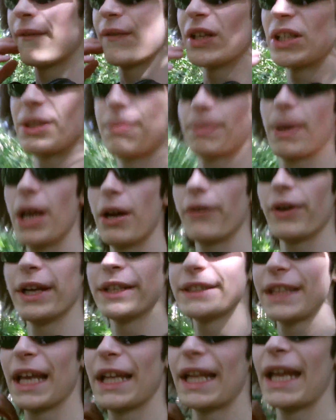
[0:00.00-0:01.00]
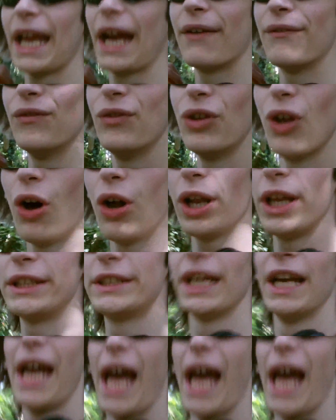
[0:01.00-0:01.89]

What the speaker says: experience and they have knowledge